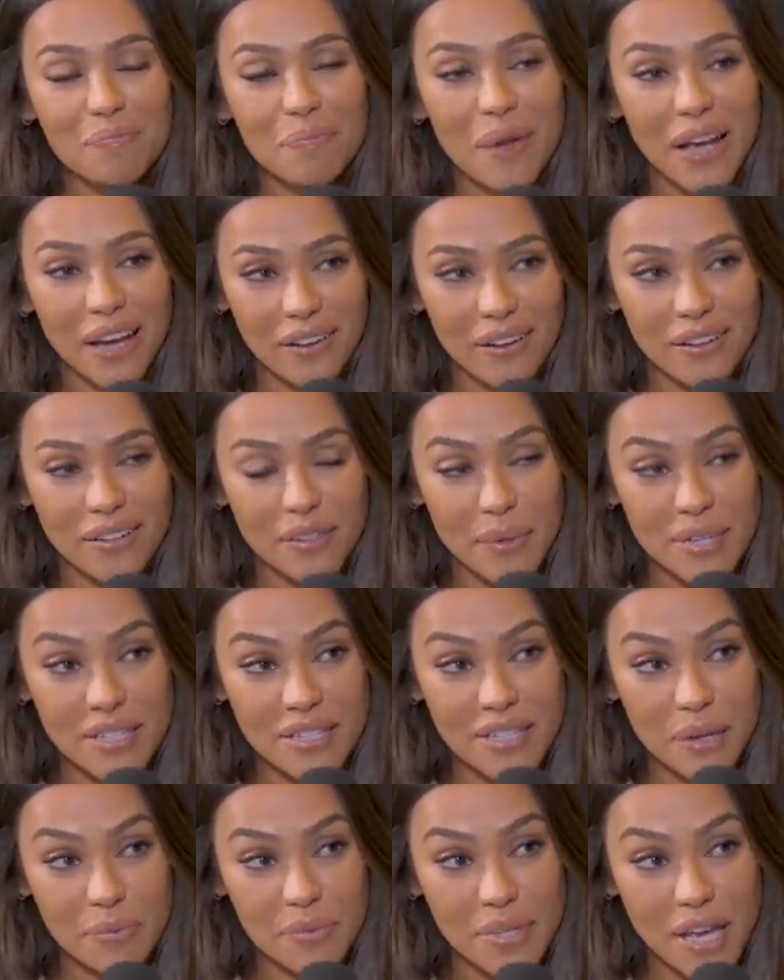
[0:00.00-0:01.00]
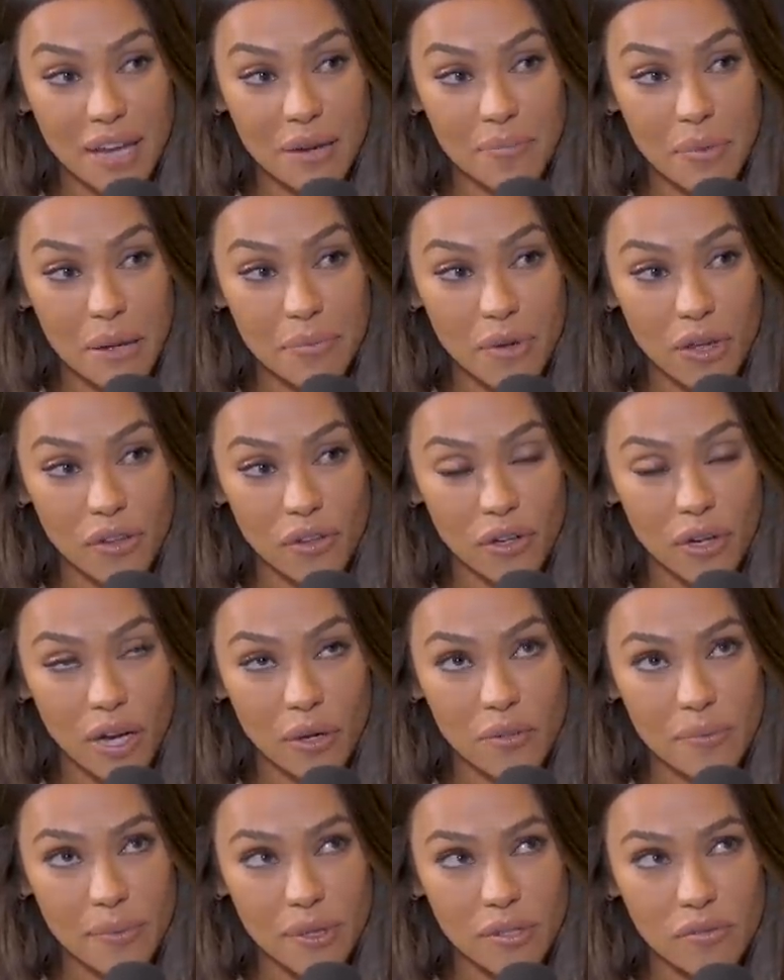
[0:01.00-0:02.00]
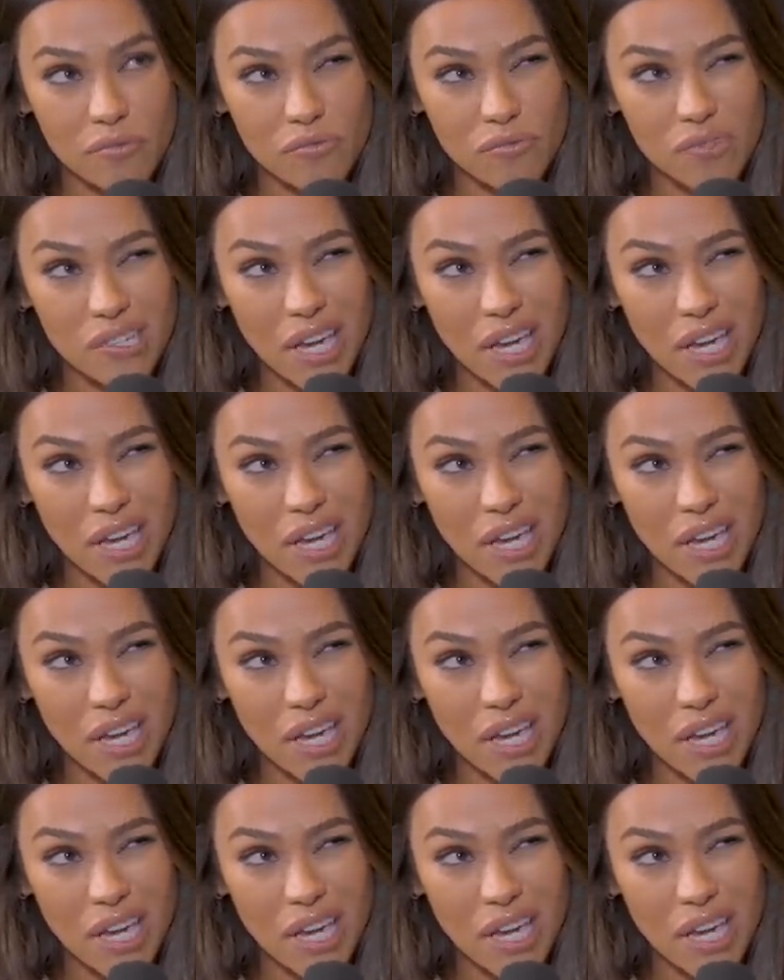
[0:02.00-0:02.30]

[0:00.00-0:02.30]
parents, my stepdad and my mother, I was about